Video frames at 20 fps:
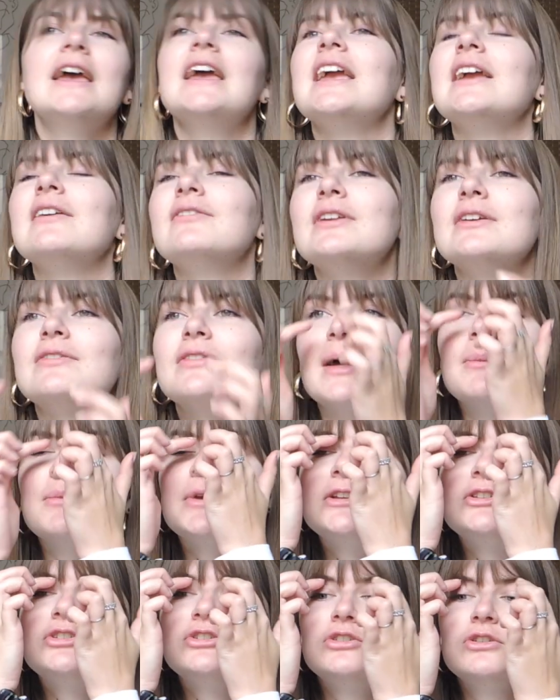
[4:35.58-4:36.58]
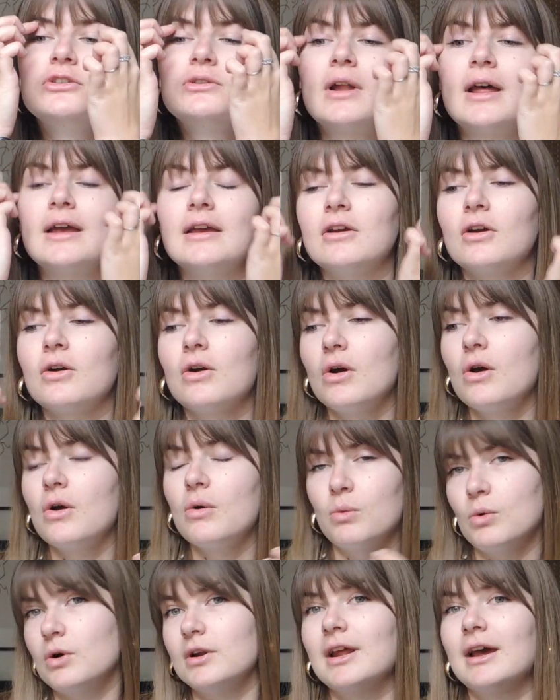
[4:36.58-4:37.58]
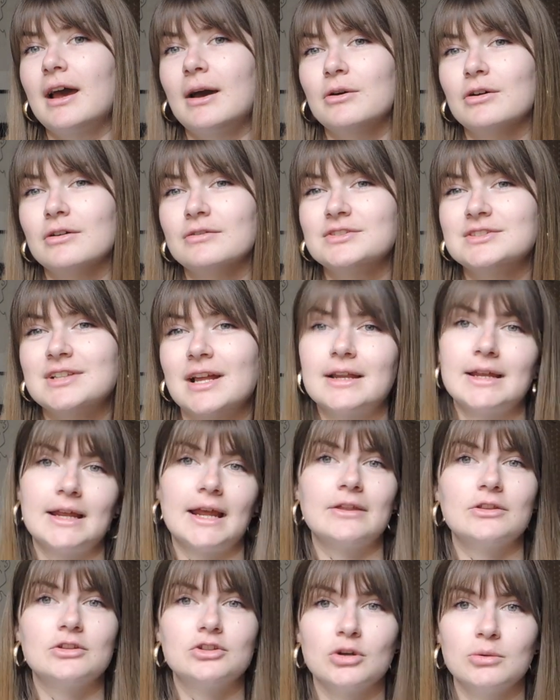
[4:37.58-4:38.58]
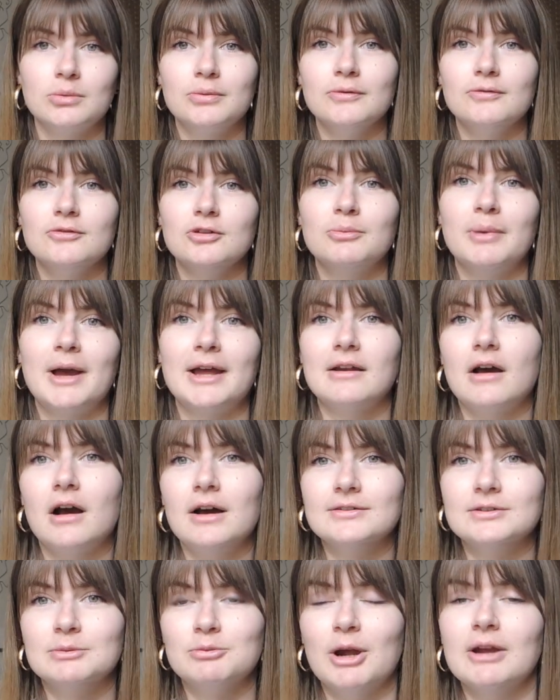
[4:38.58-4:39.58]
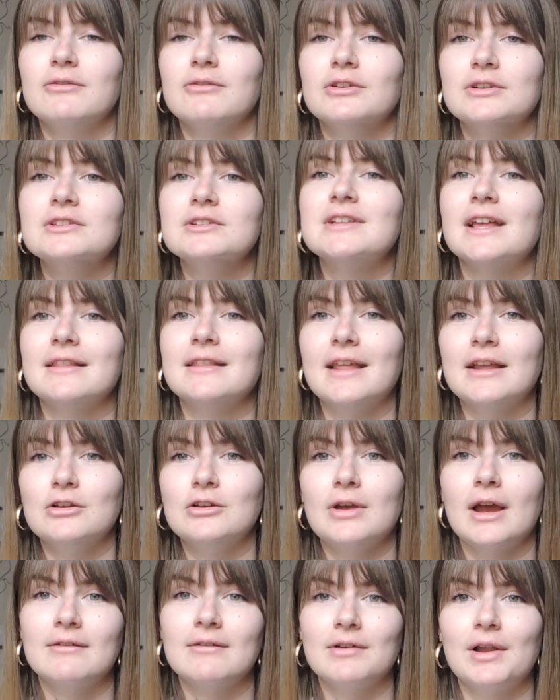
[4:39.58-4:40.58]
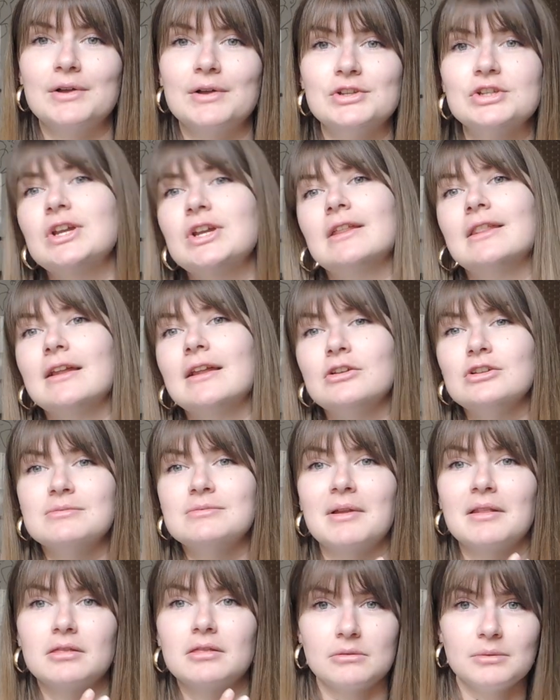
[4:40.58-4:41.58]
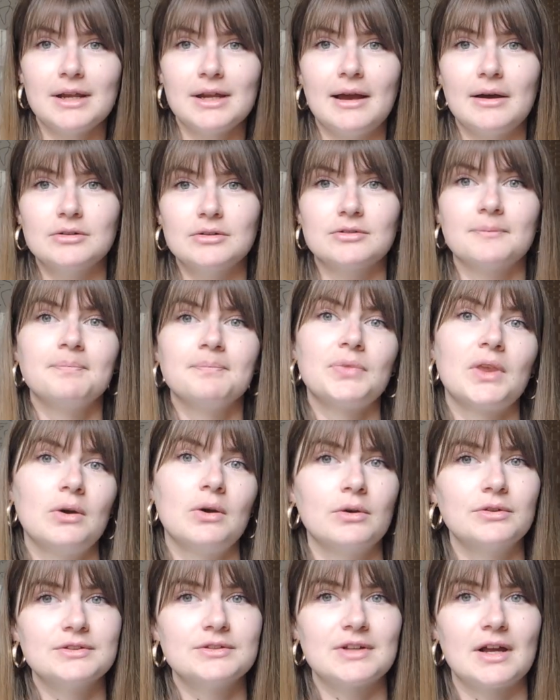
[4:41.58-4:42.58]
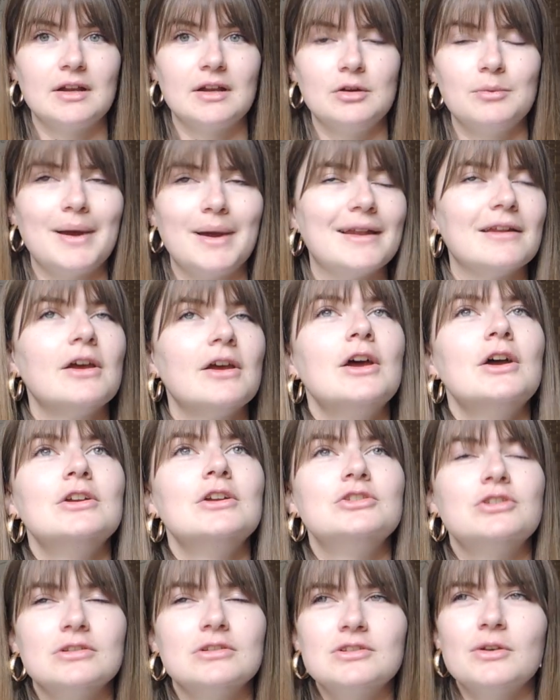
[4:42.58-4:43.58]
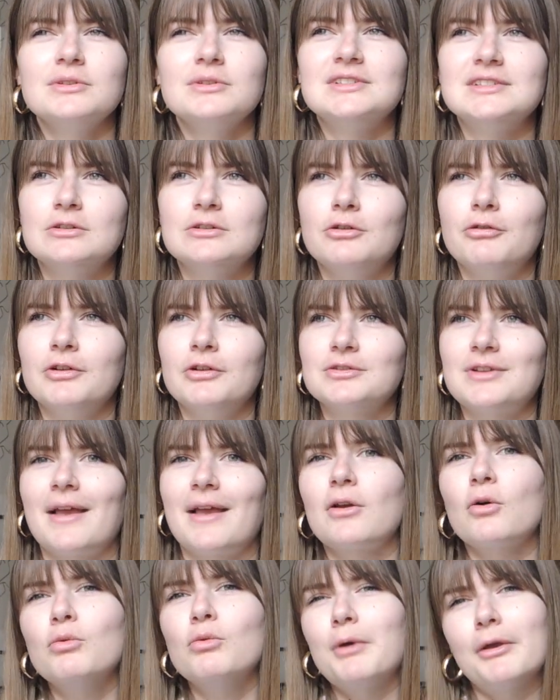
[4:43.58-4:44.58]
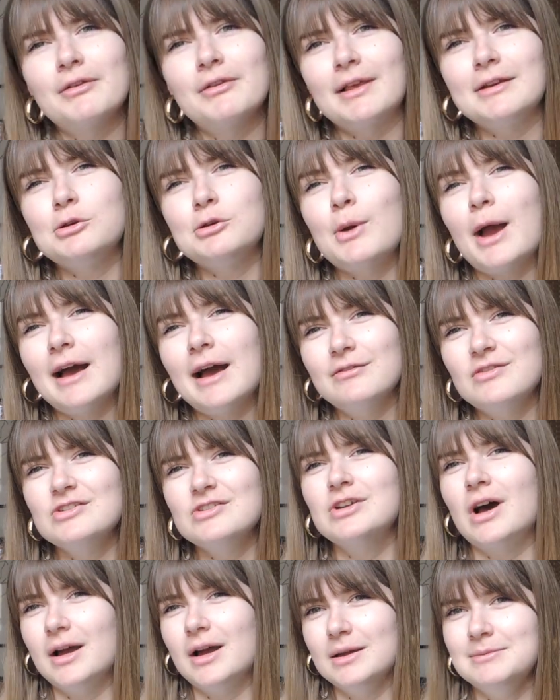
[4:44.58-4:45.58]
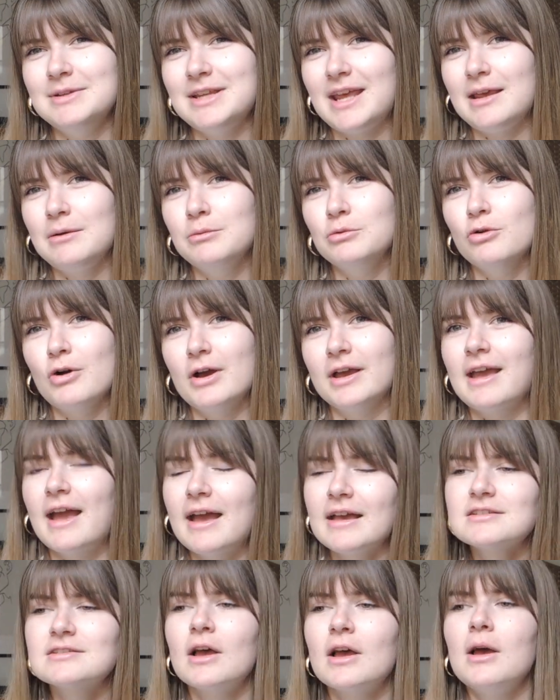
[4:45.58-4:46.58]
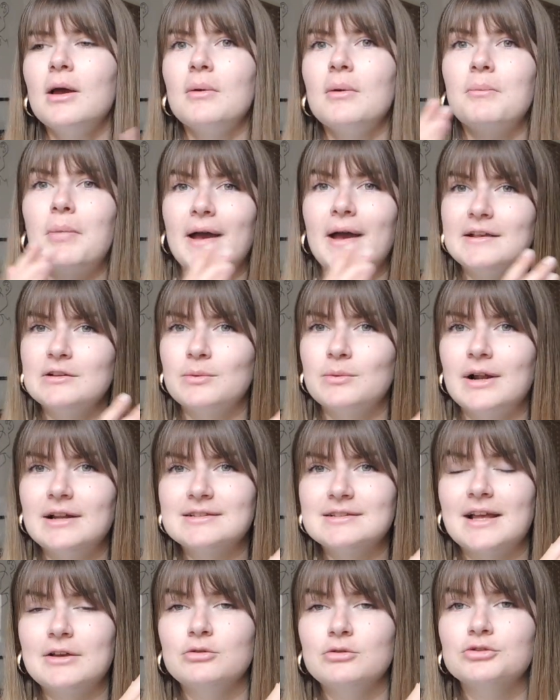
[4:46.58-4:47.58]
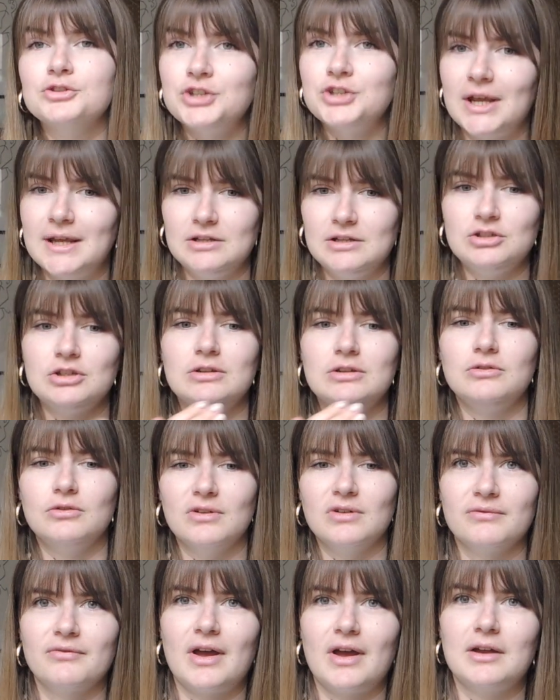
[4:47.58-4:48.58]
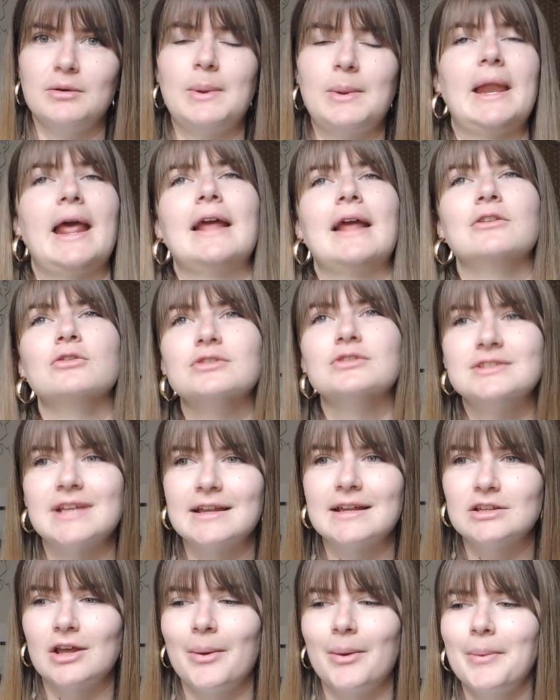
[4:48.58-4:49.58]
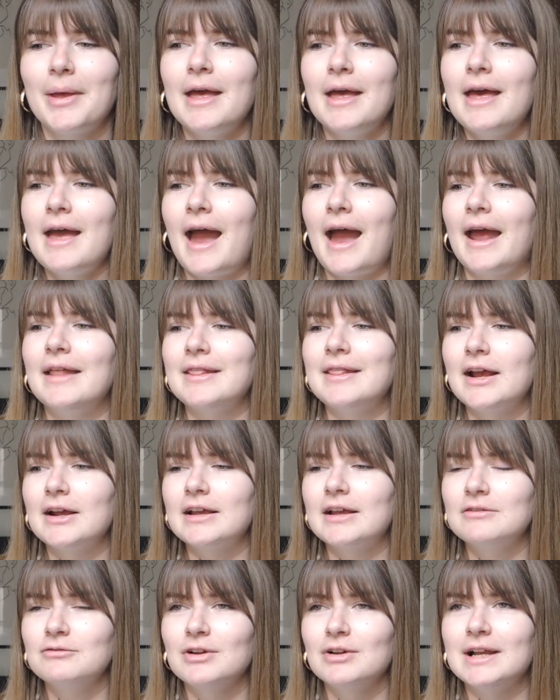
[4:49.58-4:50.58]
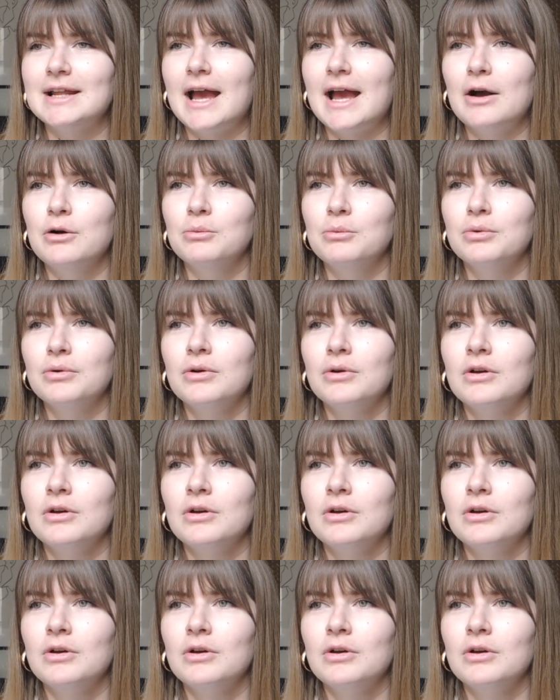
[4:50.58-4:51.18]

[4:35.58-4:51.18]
Even if that means you do like 1 hour of studying at the top of your bed after breakfast, and then you have lunch, and then you spend 3 hours on the side of your bed, just so it still feels like almost like you have a timetable, I guess, but as well as that you're changing your environment and your setup, and that can really help